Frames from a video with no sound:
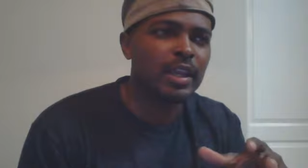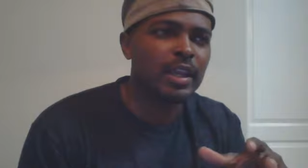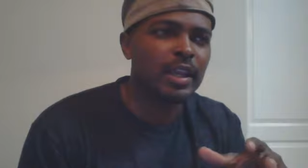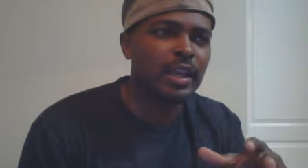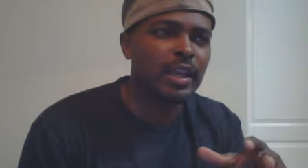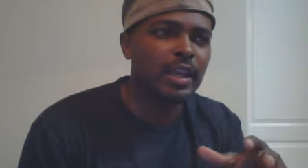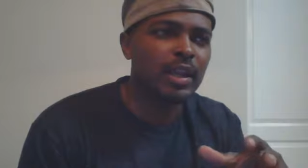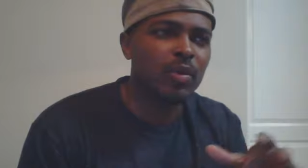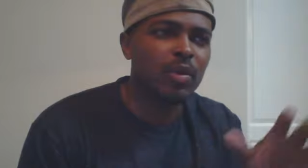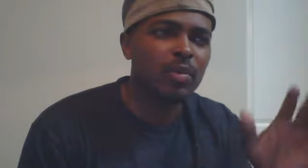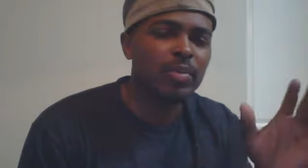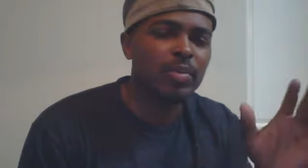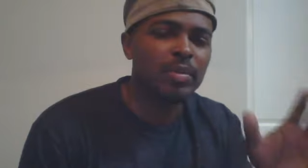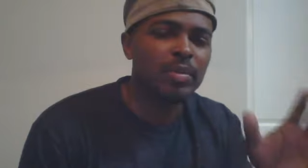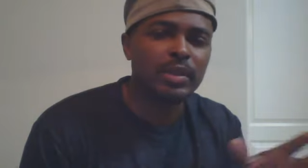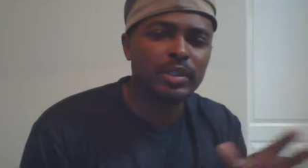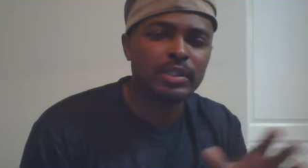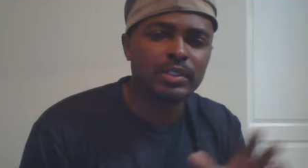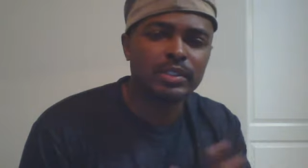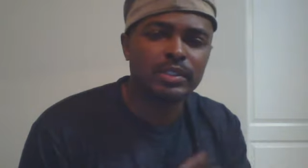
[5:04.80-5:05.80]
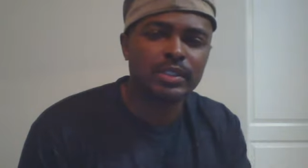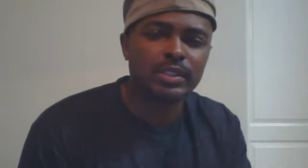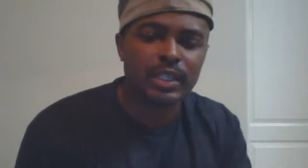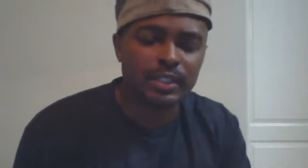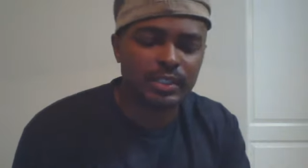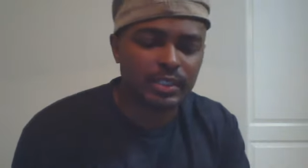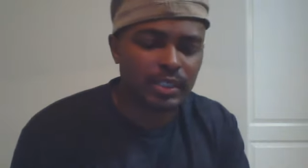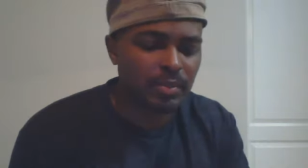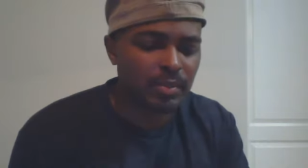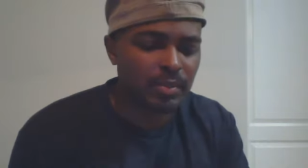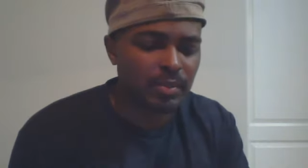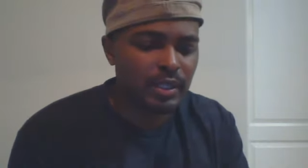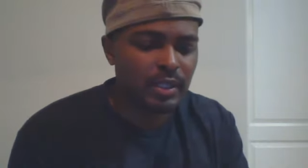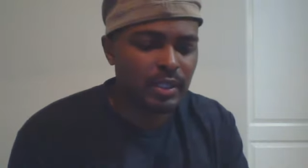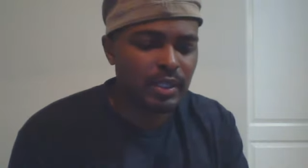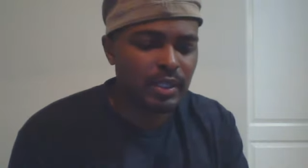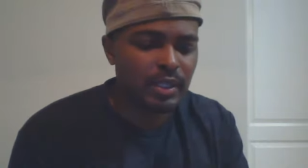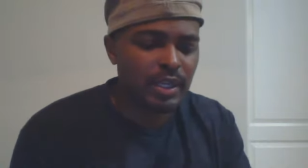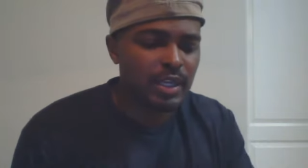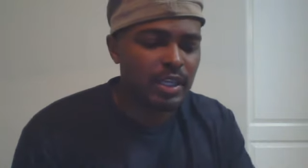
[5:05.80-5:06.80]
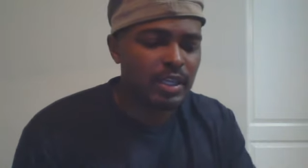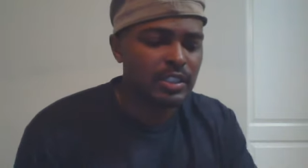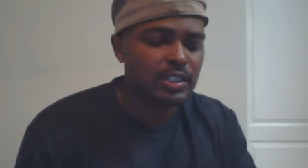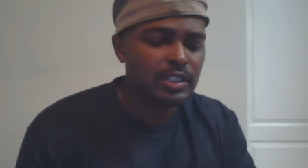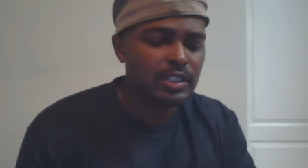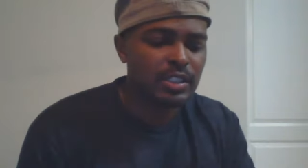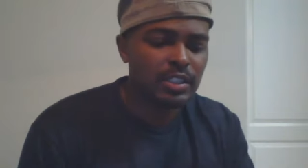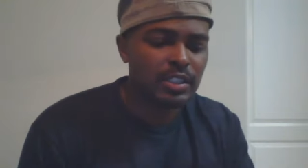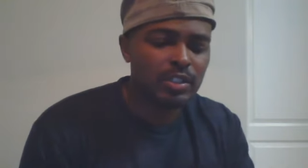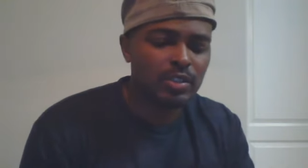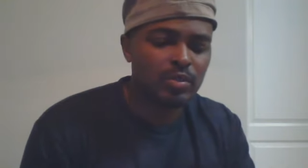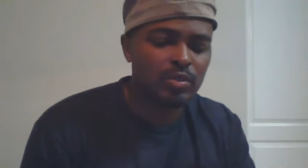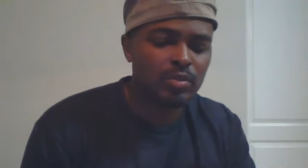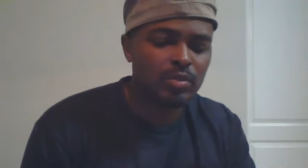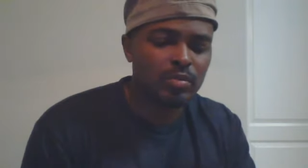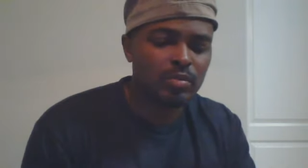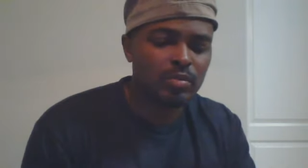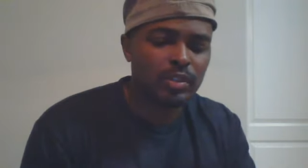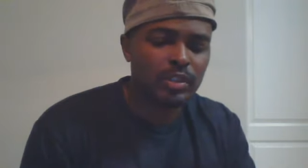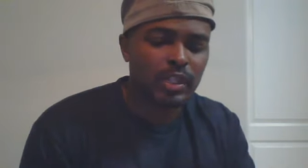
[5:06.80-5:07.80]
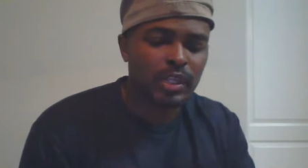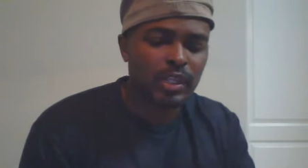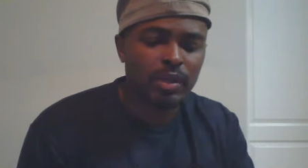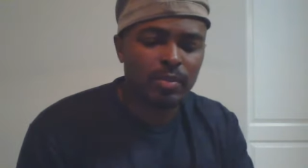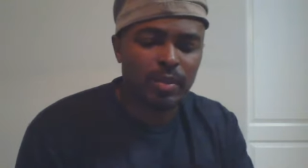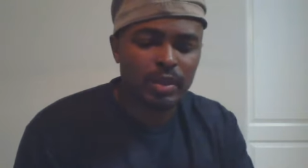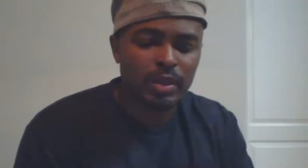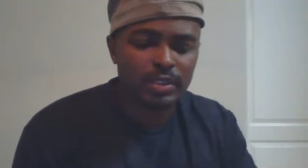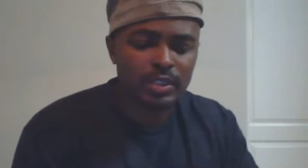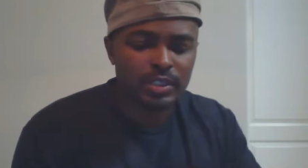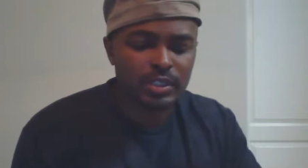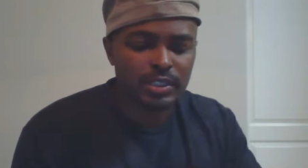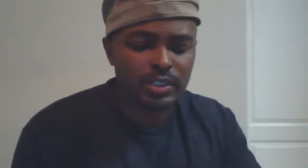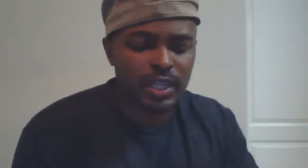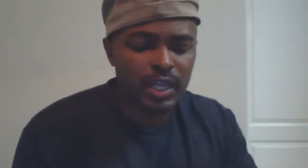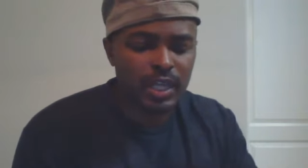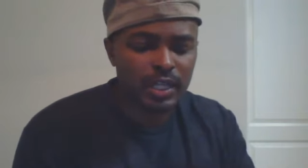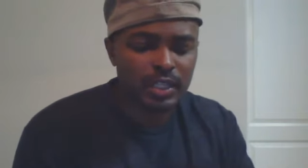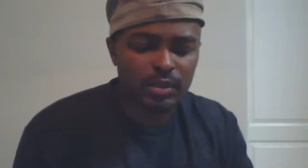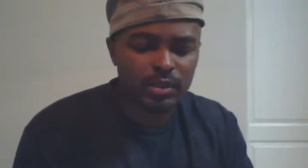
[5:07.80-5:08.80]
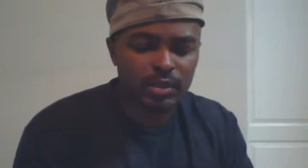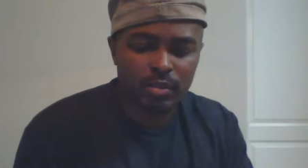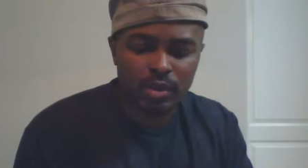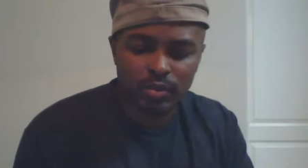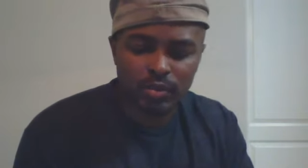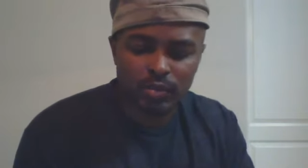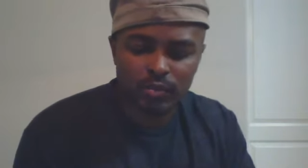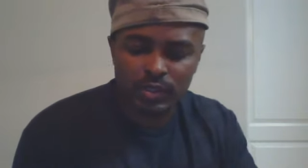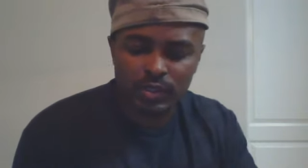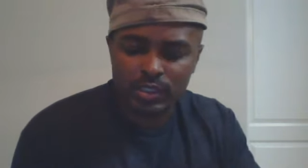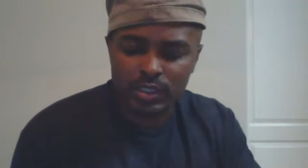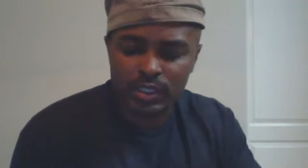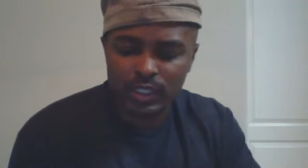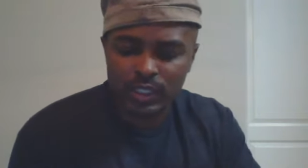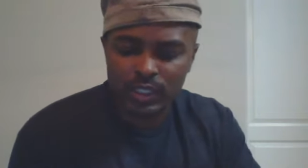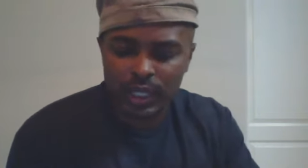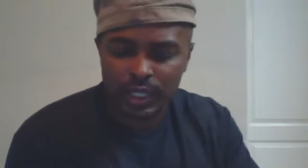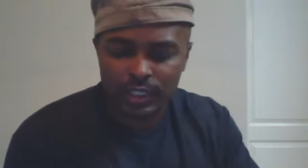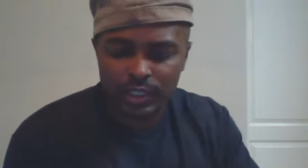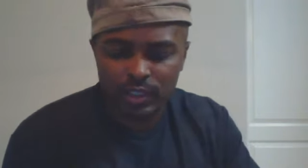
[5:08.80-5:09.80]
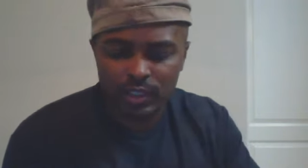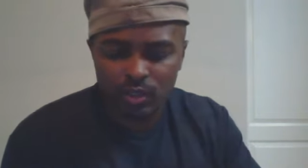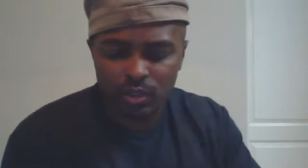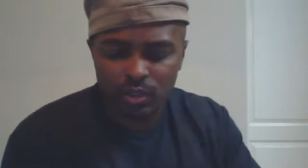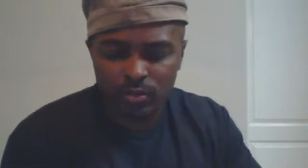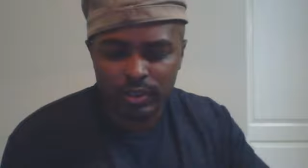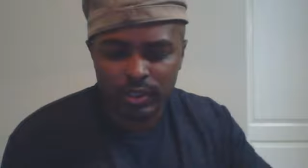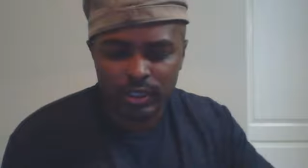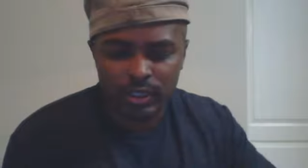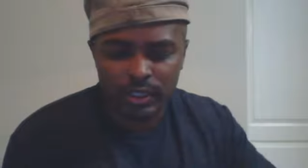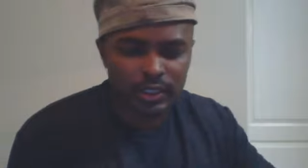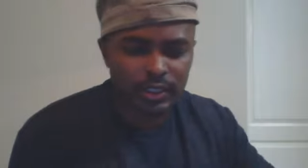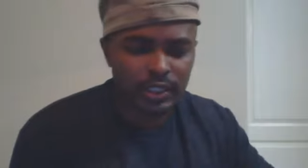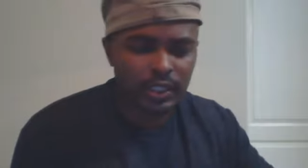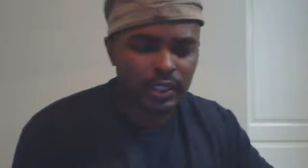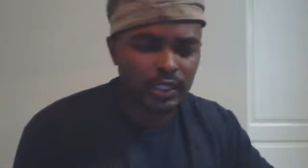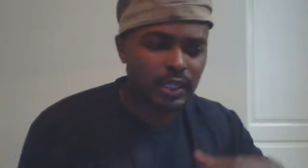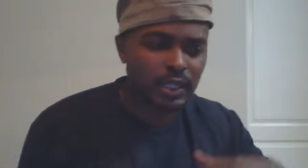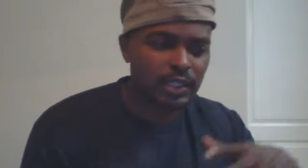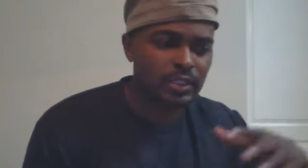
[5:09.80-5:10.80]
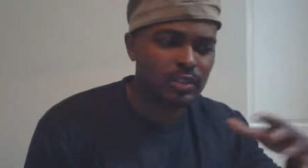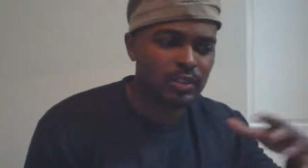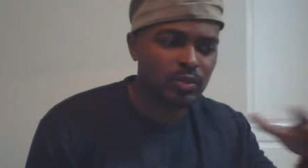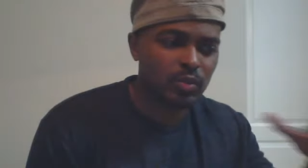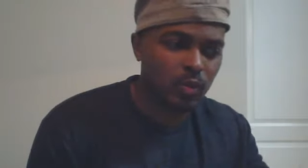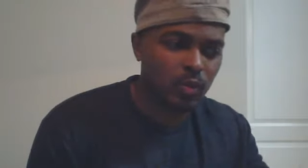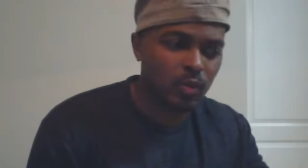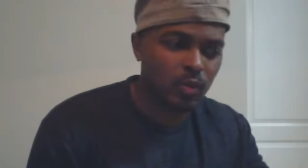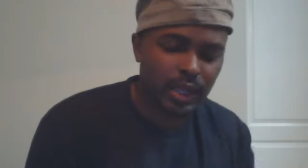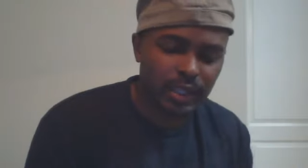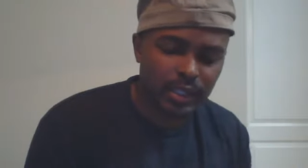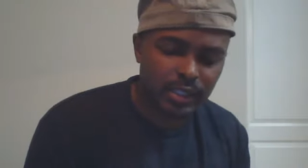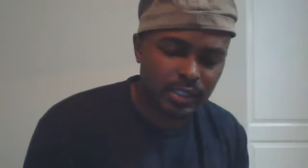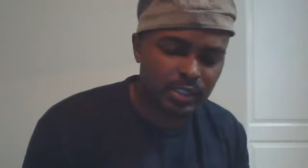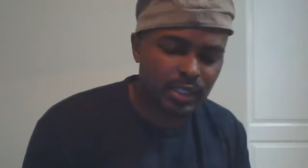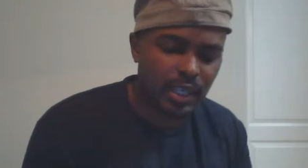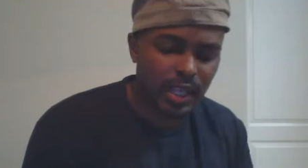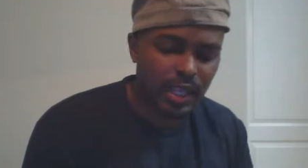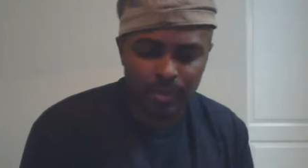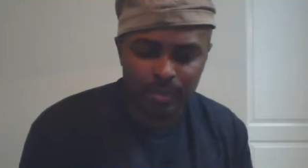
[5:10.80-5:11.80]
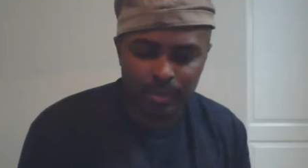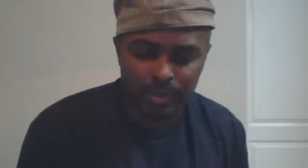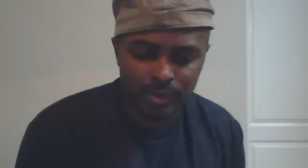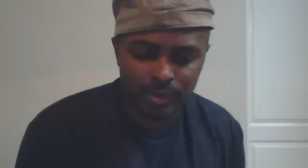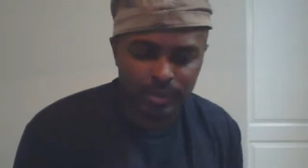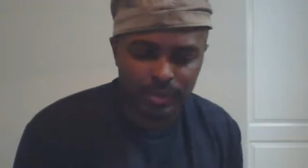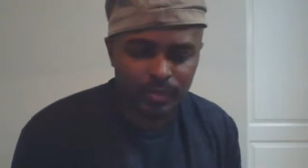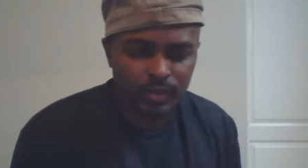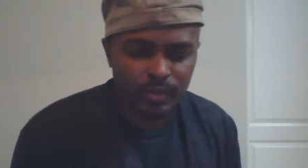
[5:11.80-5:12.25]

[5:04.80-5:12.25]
and I want people to understand something. See, the thing about this Jonathan Martin Rich Incognito bullying thing that's why this happened